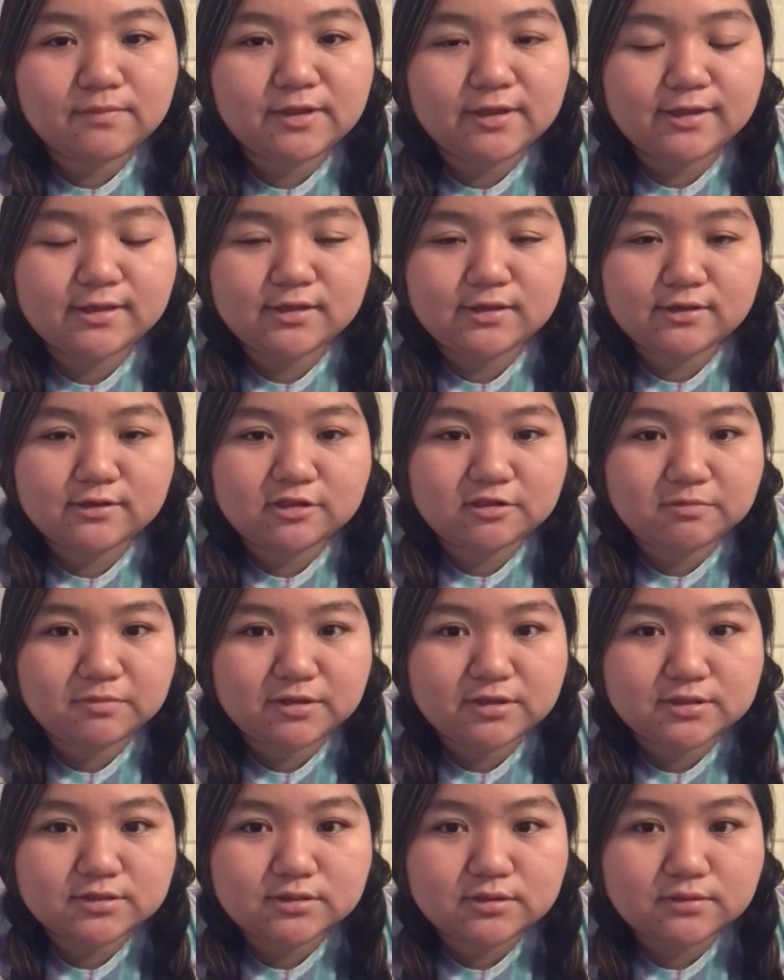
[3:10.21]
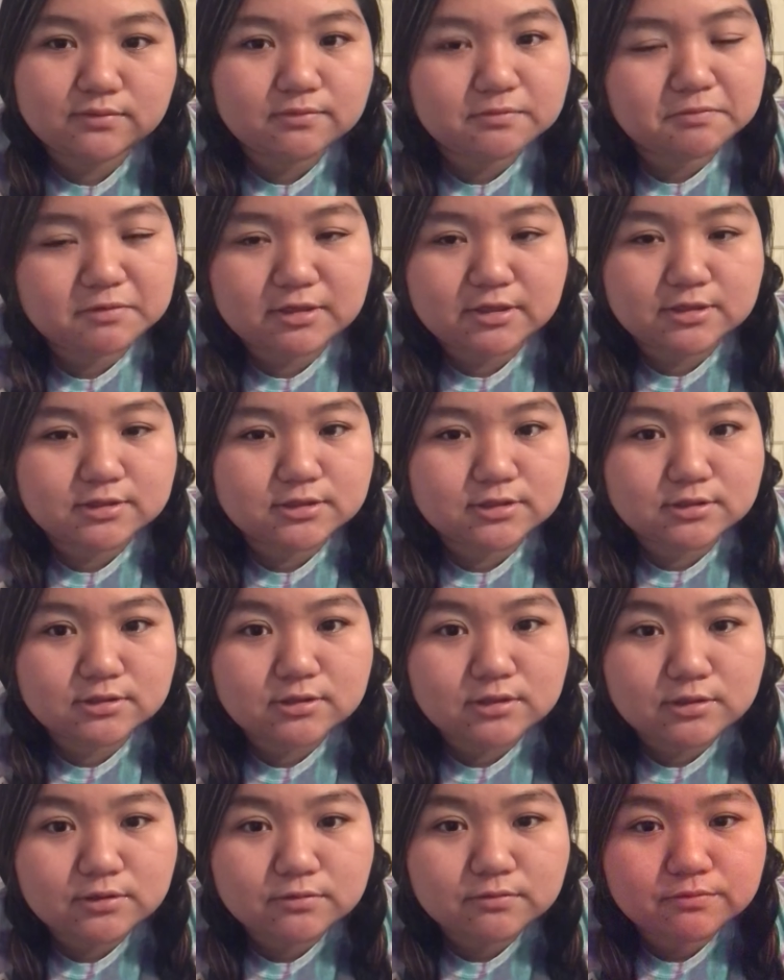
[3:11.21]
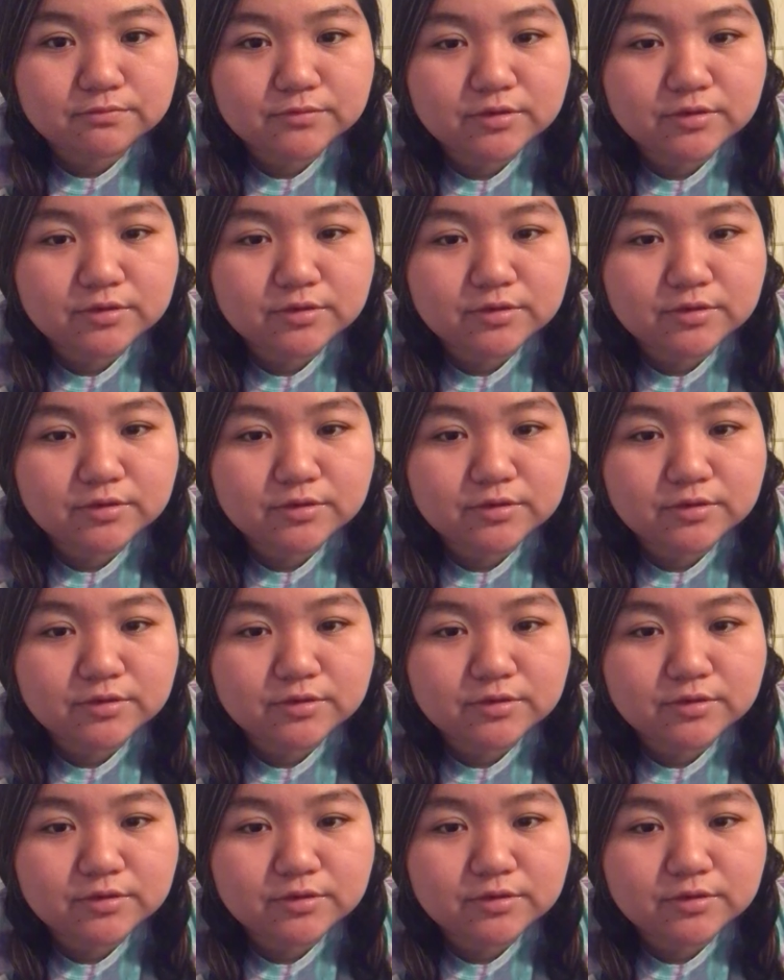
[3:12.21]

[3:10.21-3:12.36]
pick you to be his girlfriend? Because he's cute.